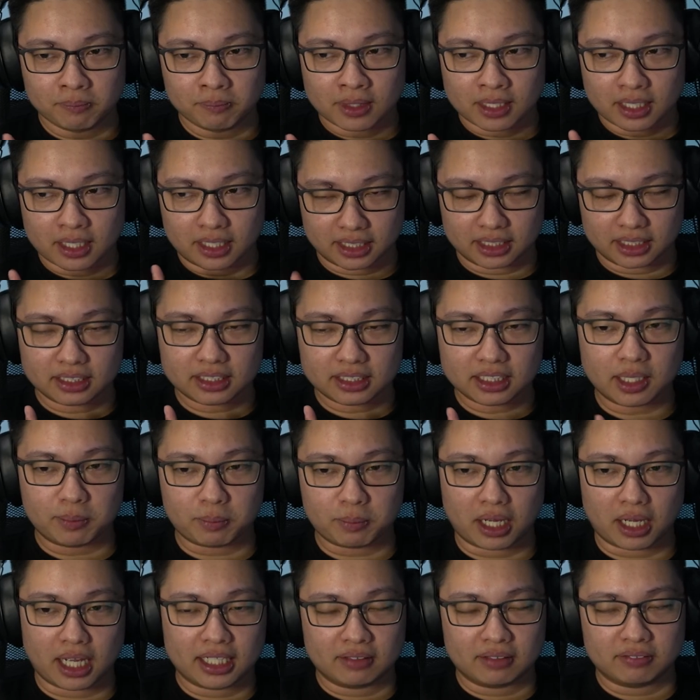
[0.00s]
Another thing about
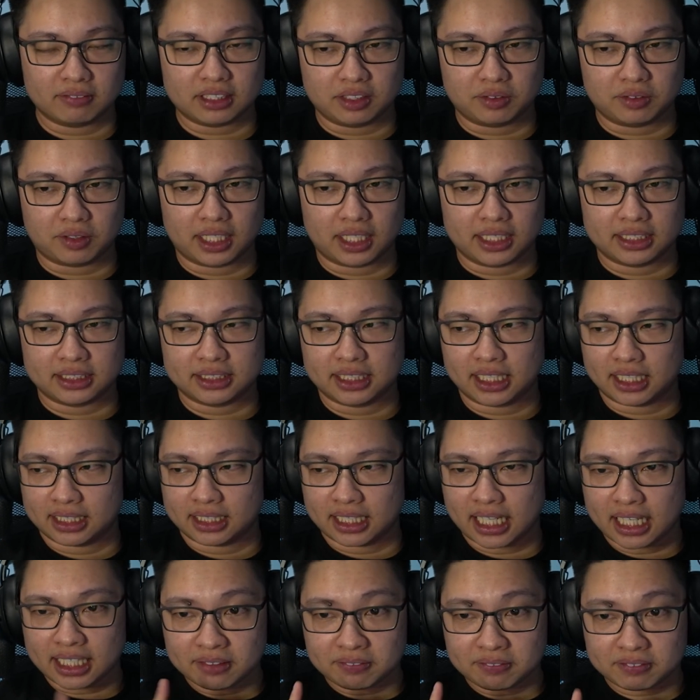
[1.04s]
NFT, right, is that
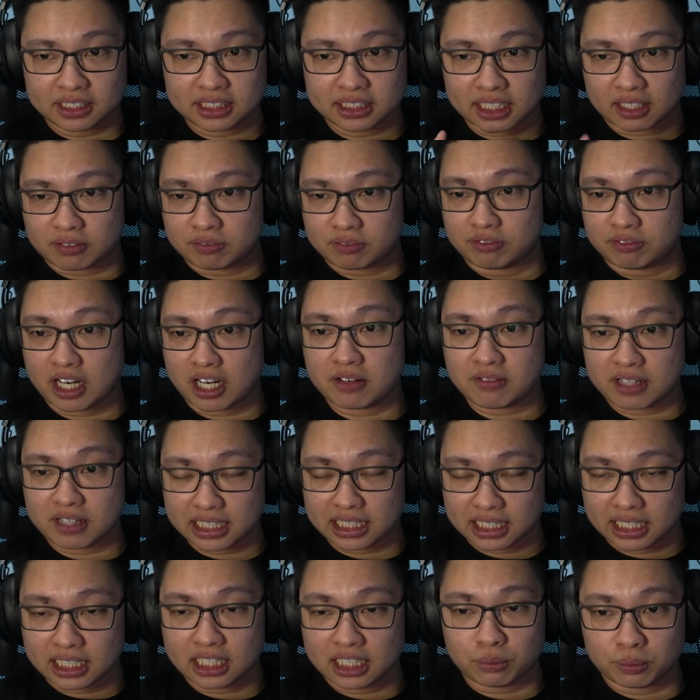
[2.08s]
NFTs are very, very
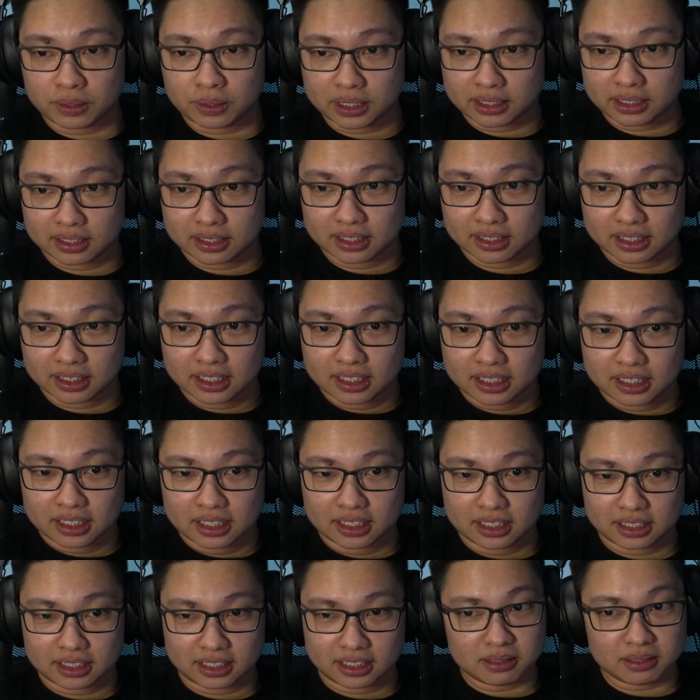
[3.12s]
illiquid. It
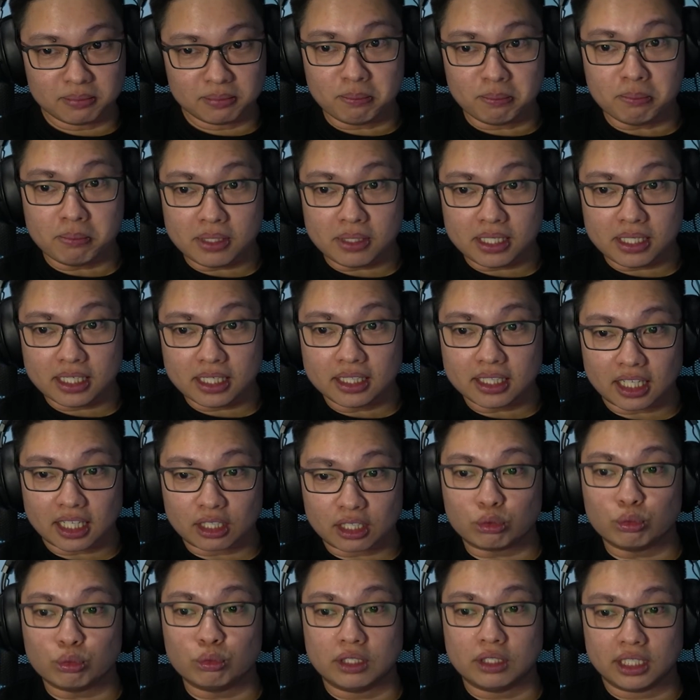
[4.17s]
doesn't mean that
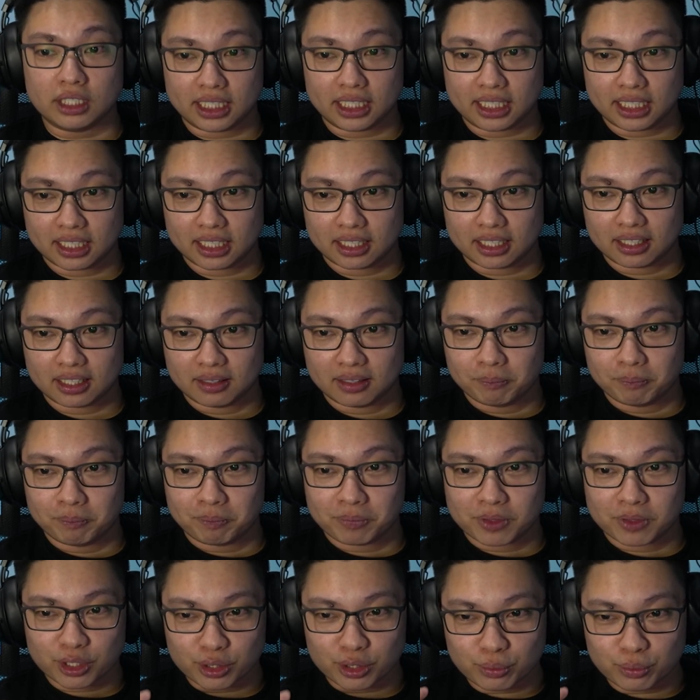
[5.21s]
today
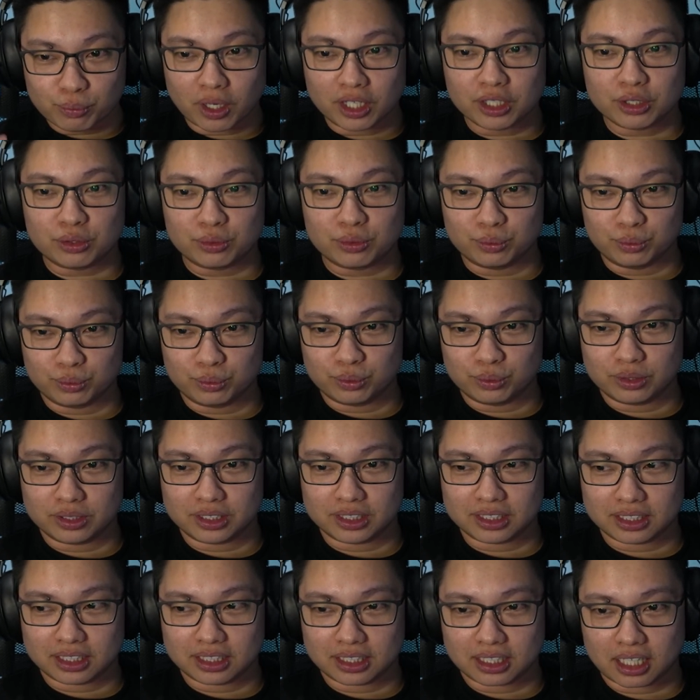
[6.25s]
you want to
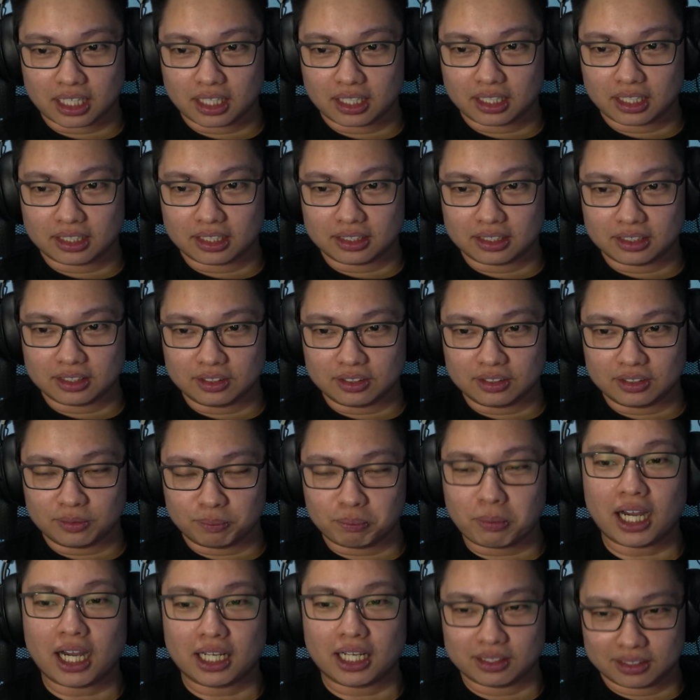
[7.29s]

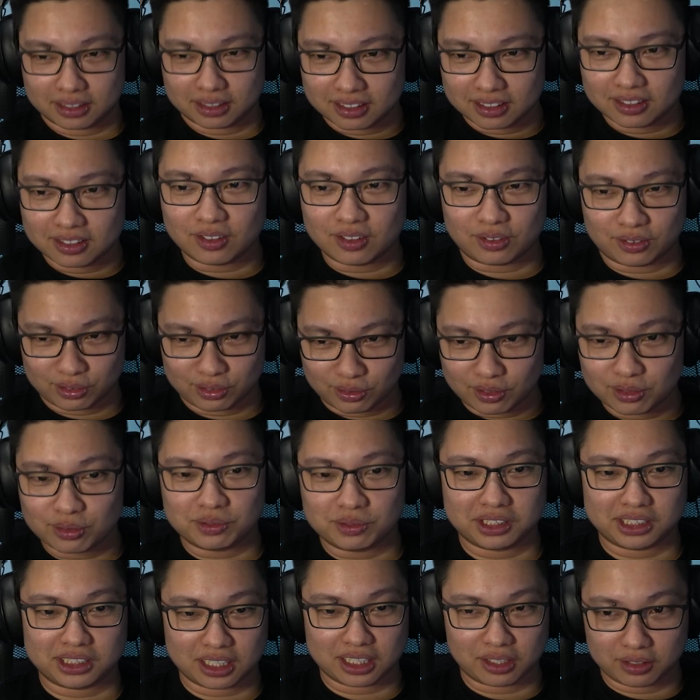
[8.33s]
part or you want to
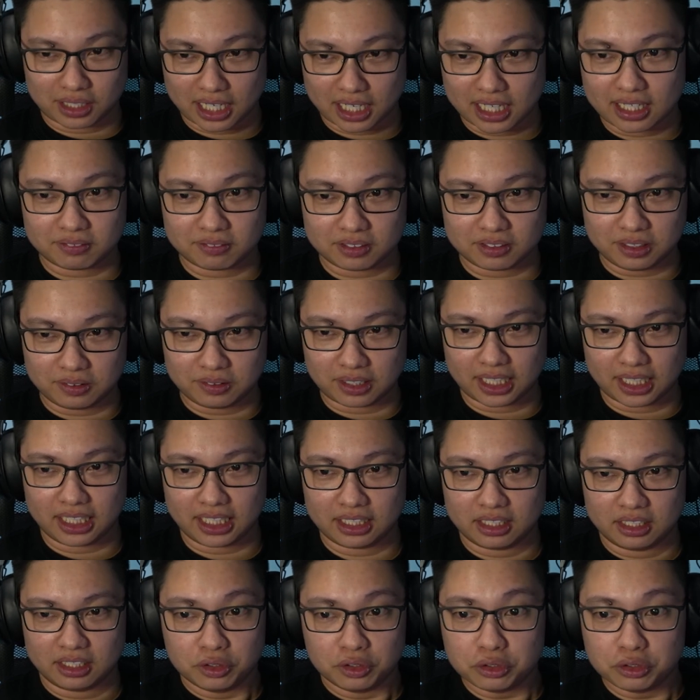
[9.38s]
sell your NFT, right?
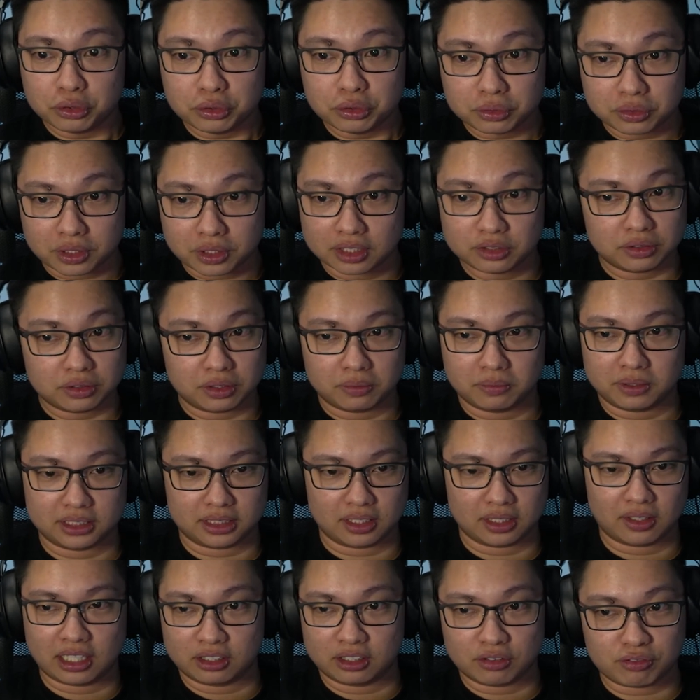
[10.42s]
You can straight away sell
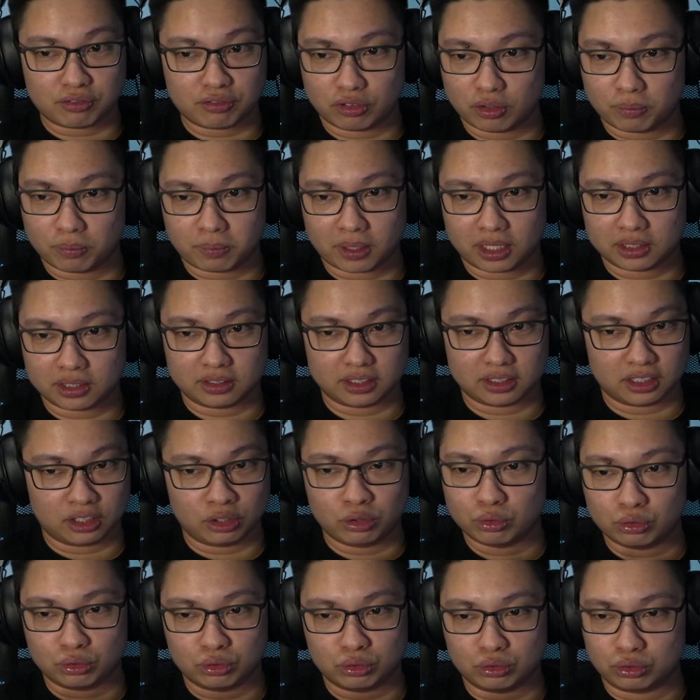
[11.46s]
at the floor price already.
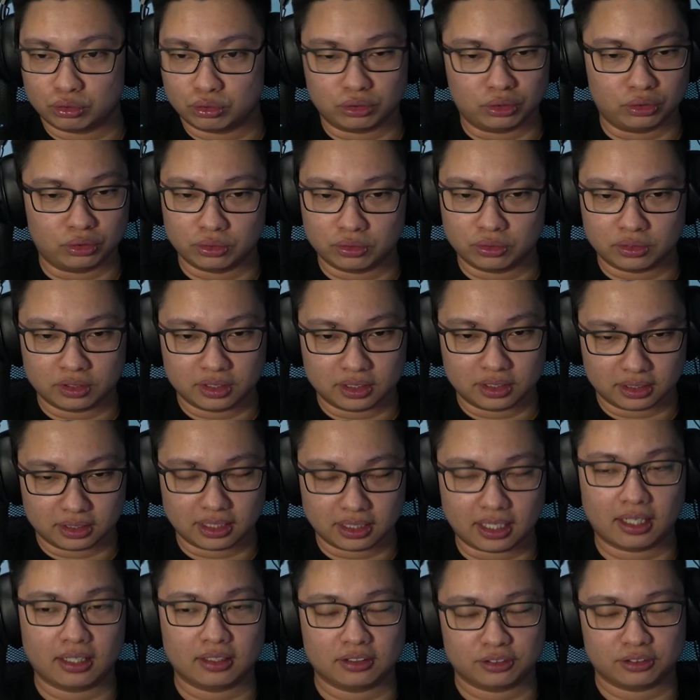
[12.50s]
No.
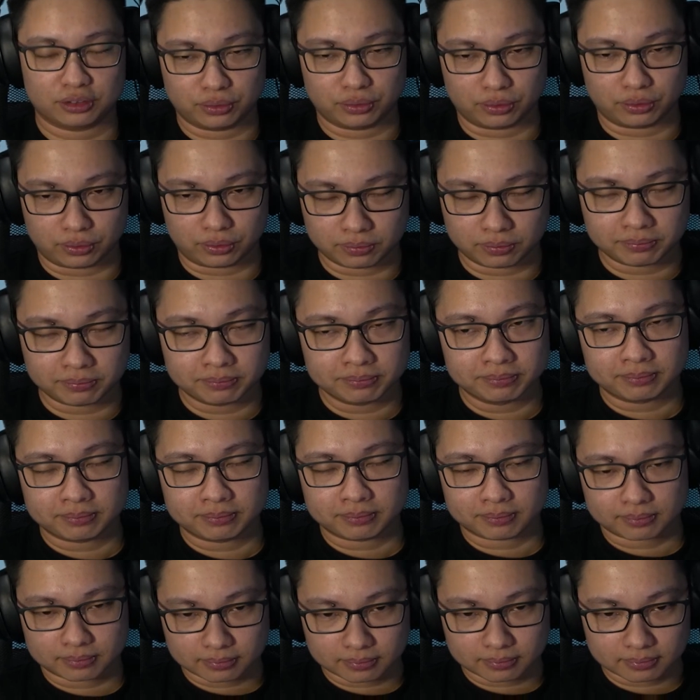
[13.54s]
Yeah, so it could
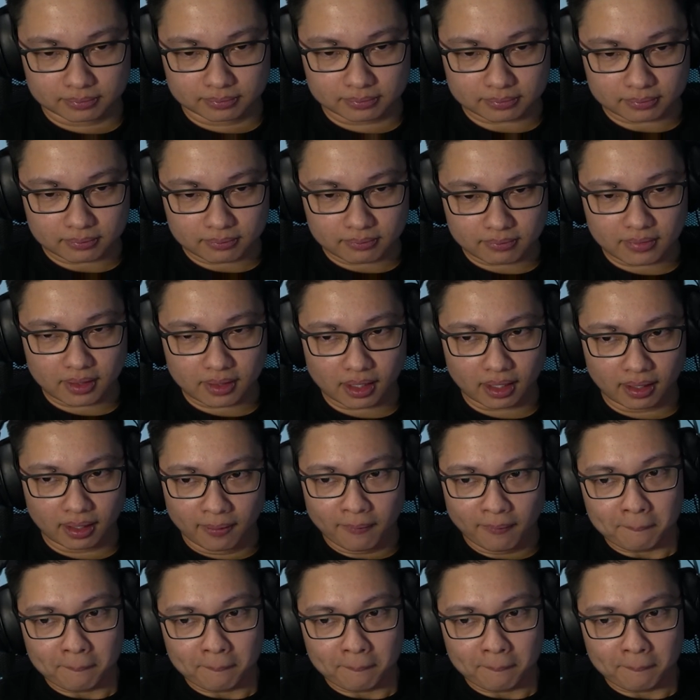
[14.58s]
take a week almost.